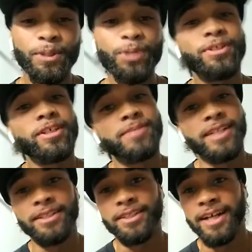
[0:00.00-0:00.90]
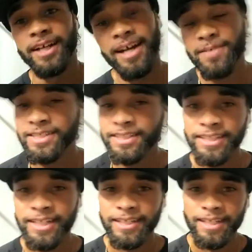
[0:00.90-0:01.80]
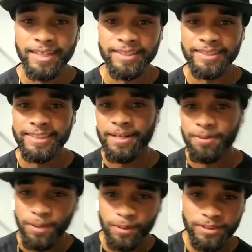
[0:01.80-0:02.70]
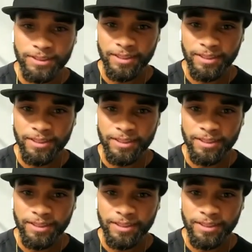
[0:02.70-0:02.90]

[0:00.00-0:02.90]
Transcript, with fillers: new teams out there that i haven't seen yet like the santa rosa